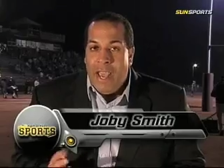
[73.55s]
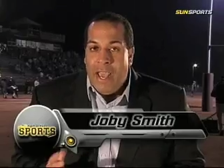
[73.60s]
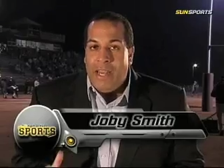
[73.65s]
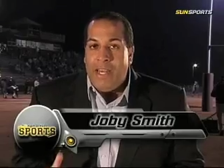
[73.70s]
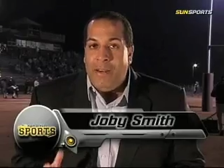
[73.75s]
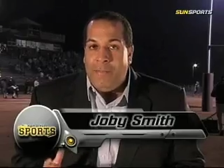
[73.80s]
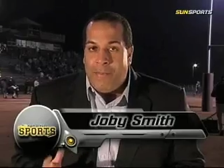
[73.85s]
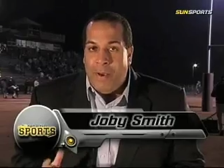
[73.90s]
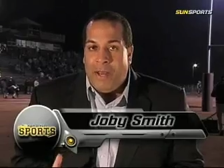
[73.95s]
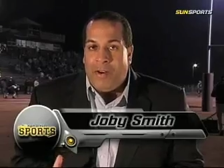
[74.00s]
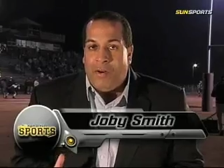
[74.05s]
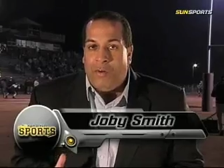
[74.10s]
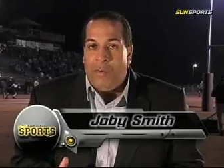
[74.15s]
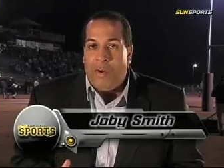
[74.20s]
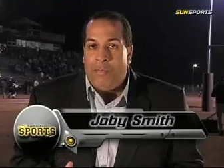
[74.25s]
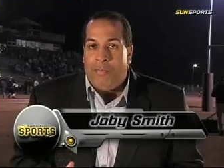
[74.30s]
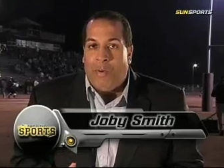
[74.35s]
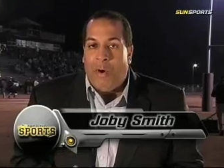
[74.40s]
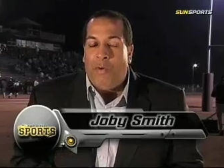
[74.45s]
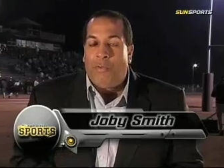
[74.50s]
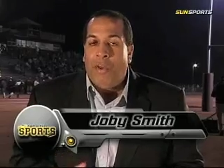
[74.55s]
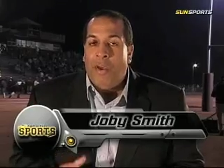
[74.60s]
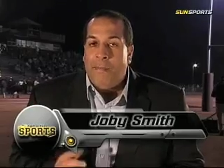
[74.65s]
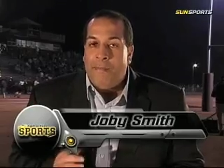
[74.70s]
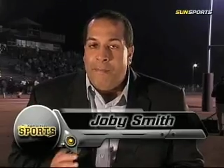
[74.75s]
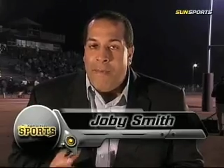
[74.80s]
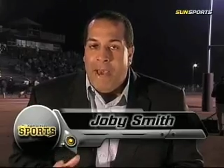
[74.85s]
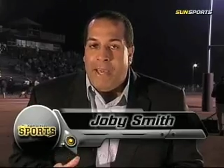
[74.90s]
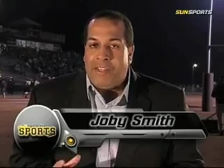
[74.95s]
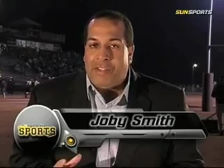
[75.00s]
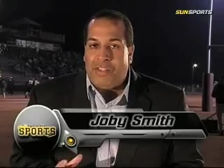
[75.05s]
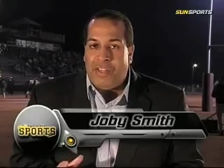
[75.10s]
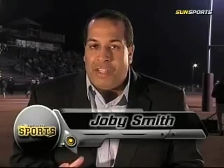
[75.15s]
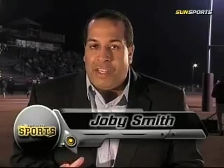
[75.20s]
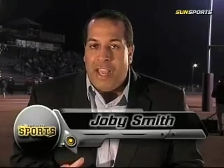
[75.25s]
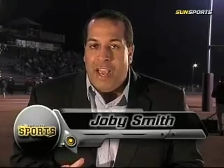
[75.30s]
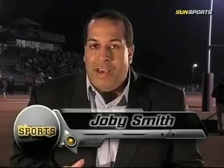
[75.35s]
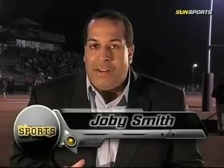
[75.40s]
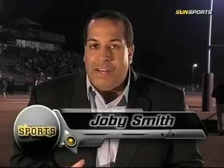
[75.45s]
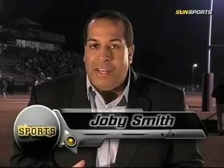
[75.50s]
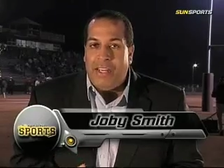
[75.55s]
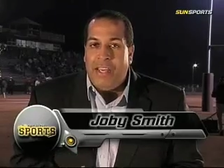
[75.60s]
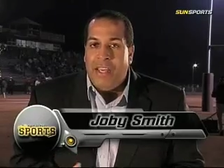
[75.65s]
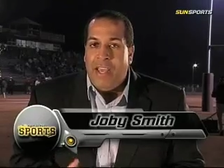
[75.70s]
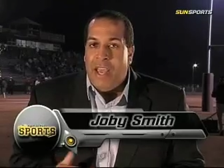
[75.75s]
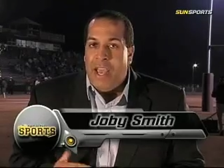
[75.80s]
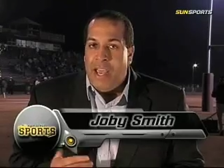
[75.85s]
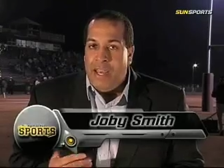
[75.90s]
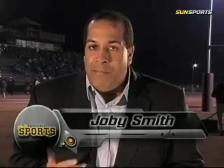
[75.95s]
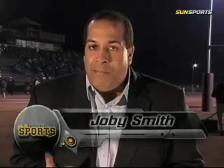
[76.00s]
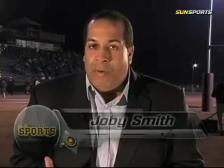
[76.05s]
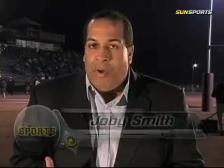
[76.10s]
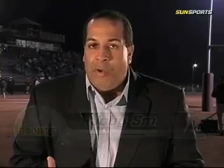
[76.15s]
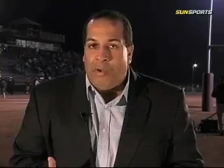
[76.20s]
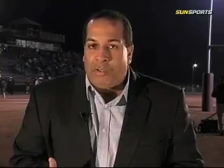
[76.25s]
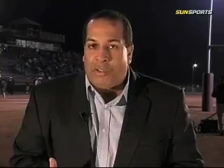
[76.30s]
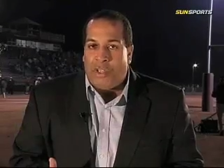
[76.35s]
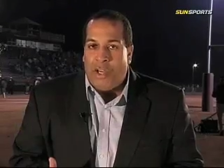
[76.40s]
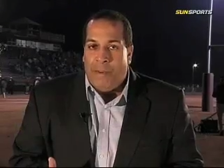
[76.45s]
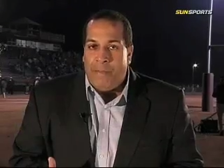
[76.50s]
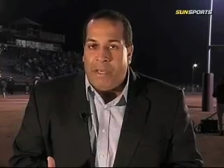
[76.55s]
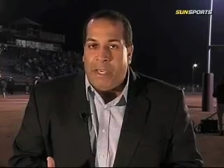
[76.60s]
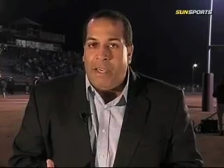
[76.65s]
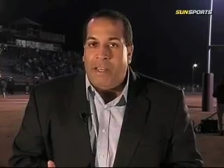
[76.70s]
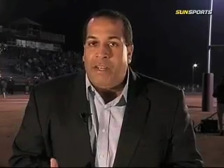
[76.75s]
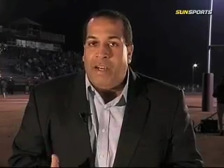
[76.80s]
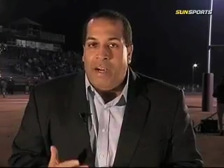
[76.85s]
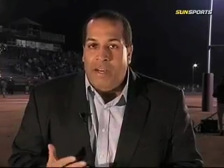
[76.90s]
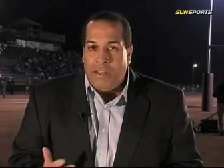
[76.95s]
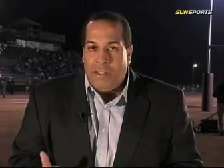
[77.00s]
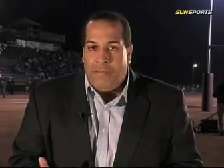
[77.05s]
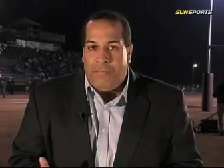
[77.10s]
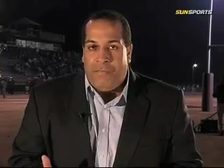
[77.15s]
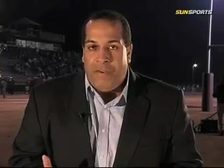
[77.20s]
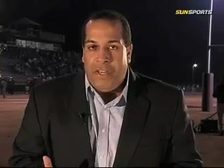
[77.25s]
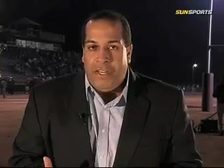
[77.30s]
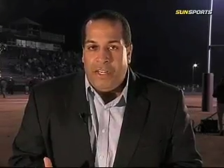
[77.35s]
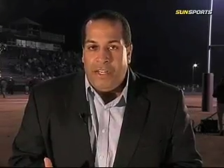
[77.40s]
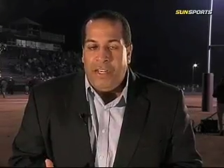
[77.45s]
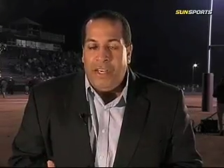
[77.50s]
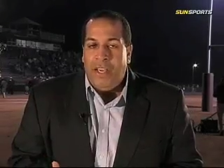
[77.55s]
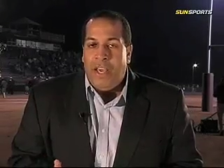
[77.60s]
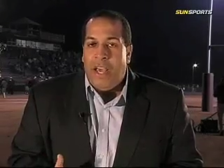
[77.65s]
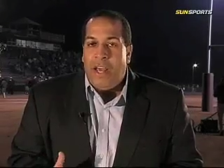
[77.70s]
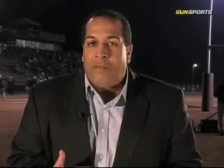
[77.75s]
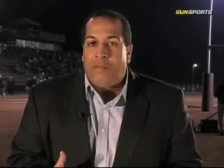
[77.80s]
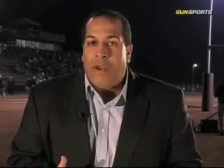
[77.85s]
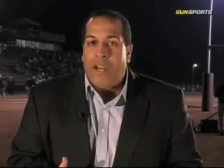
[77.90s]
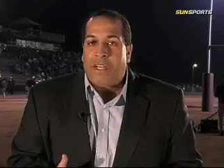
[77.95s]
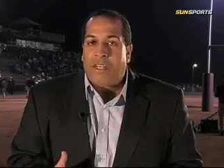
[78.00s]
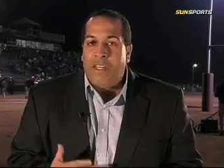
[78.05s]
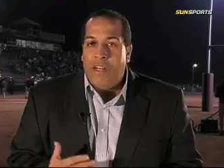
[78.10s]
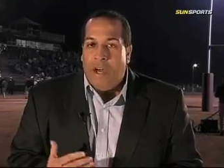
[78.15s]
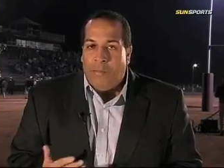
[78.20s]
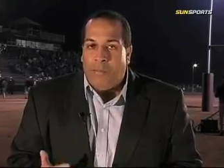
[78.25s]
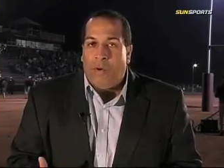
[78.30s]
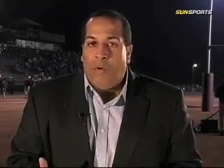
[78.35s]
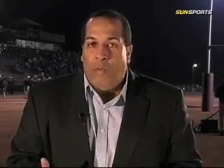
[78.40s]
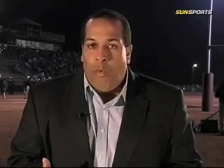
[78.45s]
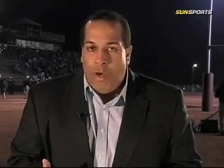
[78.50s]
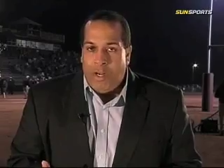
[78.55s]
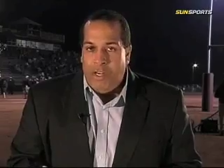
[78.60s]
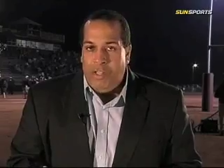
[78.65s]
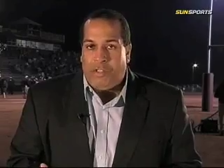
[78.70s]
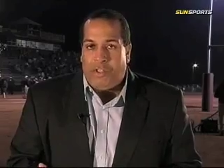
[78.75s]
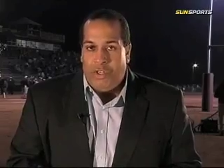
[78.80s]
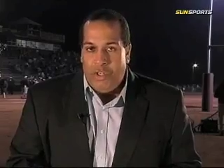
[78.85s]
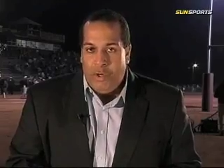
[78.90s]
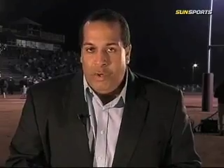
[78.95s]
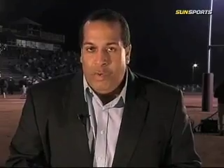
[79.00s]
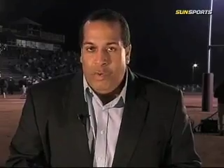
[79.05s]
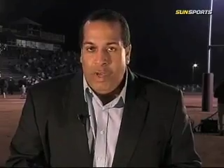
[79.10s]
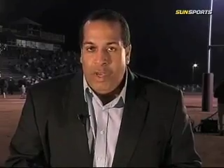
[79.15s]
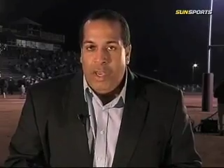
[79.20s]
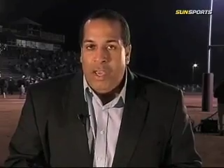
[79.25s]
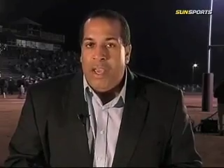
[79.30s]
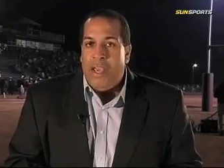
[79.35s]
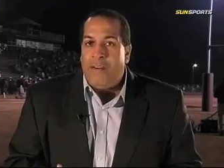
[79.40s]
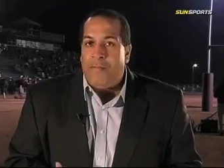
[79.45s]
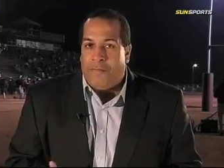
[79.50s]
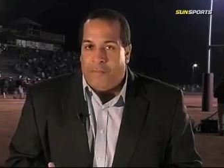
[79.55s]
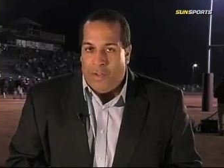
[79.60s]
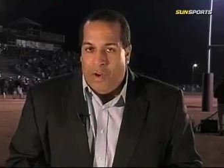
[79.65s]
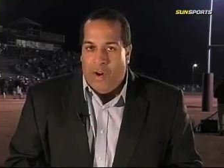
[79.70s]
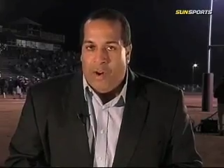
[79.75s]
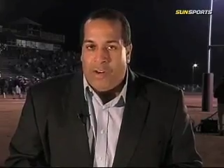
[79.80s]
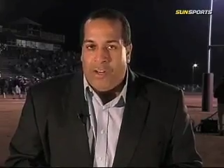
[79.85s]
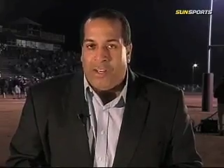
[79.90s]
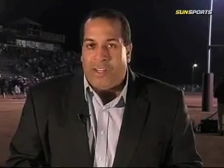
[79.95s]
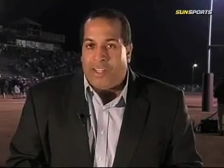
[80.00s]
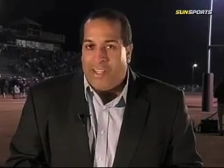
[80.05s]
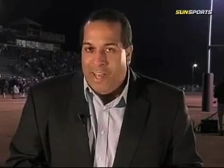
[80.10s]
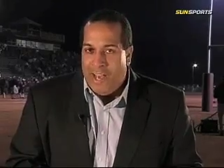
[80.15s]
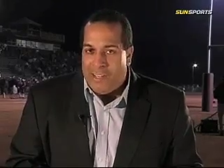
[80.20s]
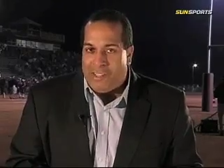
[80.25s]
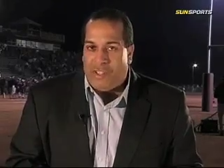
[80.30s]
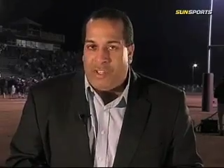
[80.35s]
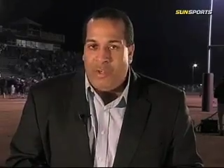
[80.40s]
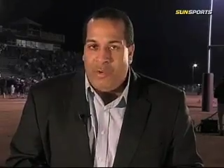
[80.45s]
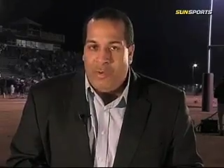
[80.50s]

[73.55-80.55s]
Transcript: any better with both Madison County and Bolles coming in undefeated and ranked number 1 and 2 in Florida Class